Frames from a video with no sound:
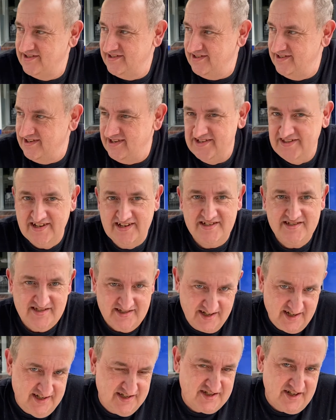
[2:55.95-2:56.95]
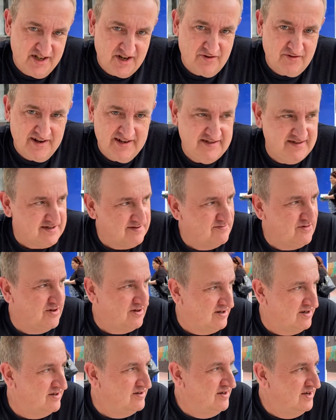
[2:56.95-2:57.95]
You know, they can say it's going to rain
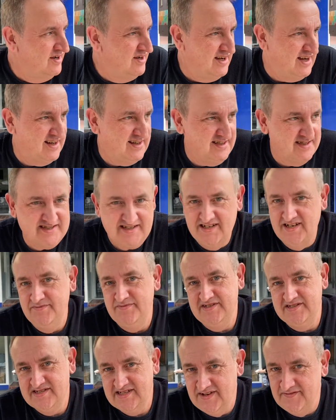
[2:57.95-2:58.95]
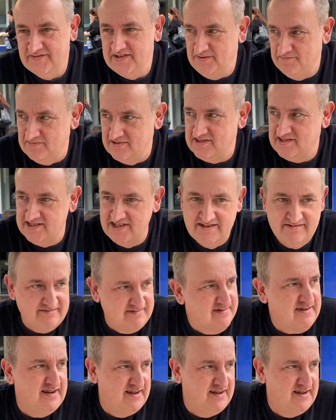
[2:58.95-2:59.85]
tomorrow and it's going to be 70%.